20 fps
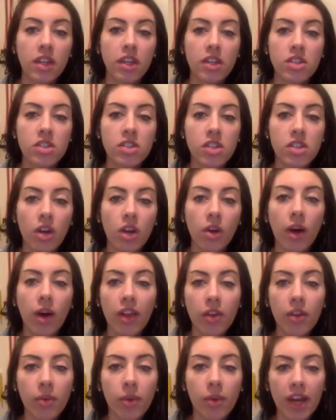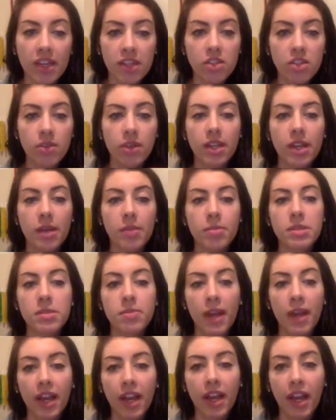So otherwise you end up
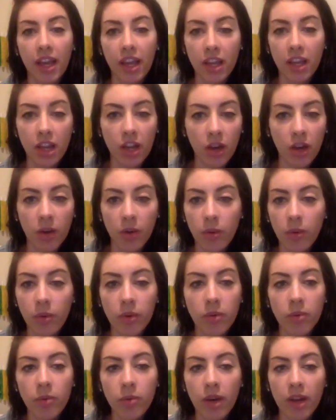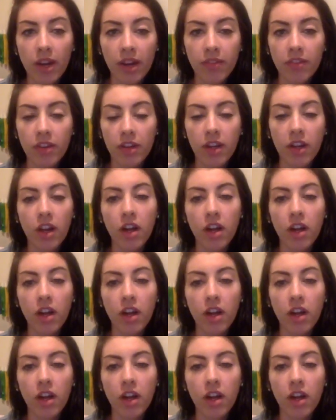spending, whatever